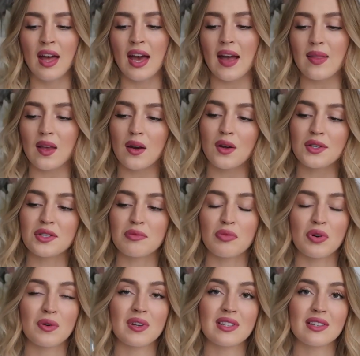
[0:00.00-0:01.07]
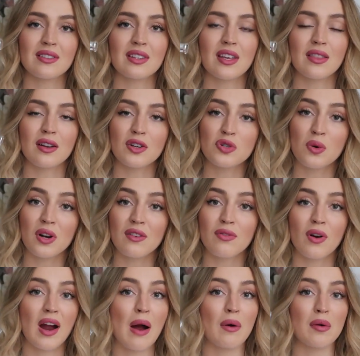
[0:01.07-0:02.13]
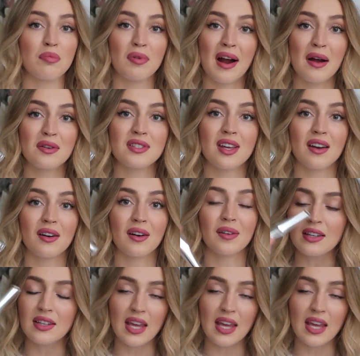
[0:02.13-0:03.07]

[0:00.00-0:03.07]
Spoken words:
And then also more recently, their 24-hour brow setter.